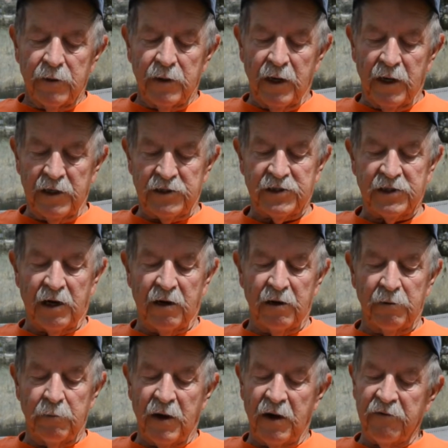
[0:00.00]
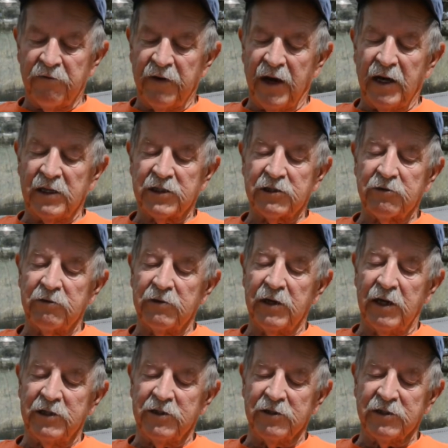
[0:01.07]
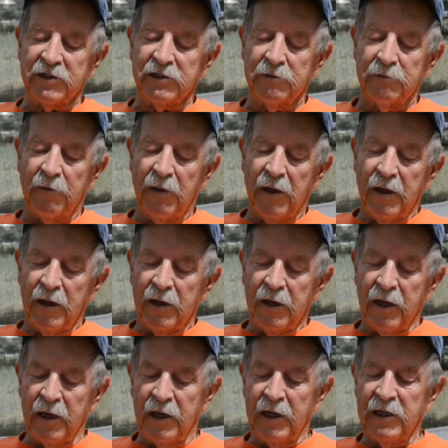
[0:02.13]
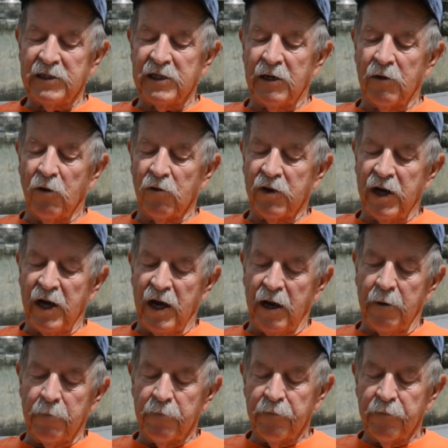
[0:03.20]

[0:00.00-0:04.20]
I started my vast credentials, and he said, okay.